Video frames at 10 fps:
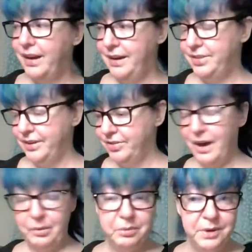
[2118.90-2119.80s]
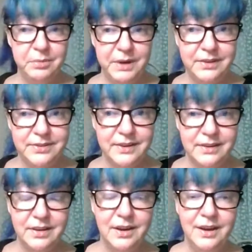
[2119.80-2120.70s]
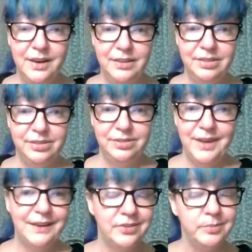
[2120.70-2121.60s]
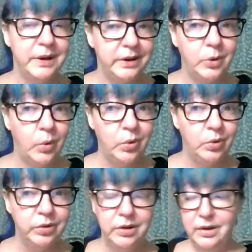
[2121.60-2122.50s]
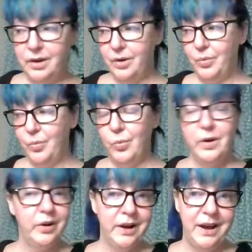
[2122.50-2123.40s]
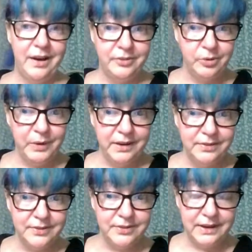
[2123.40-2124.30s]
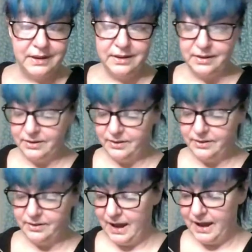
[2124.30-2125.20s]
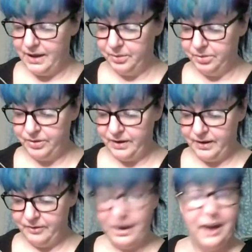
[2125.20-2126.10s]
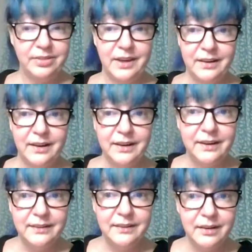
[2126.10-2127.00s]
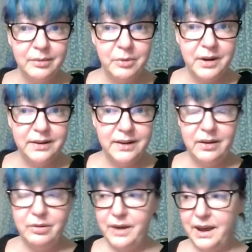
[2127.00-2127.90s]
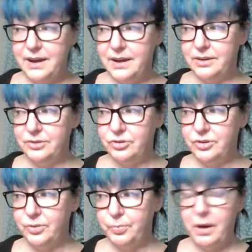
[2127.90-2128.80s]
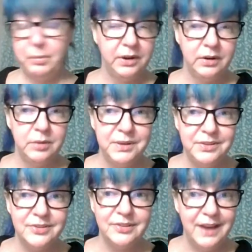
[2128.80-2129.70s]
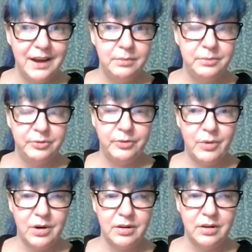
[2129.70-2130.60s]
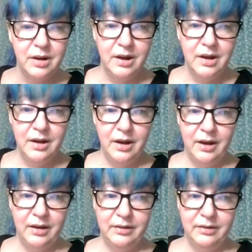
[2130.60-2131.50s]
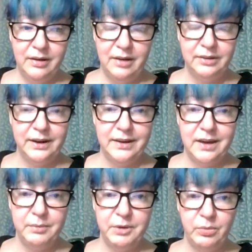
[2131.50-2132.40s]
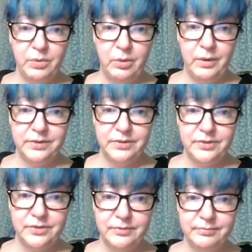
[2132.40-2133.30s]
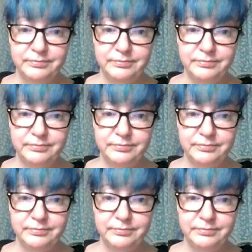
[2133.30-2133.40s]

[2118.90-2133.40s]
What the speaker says: I think that would be amazing. That's my goal. We're gonna have to wait and see because I don't think I've got that kind of income right now, and she's probably gonna be slammed for, holiday cameo requests.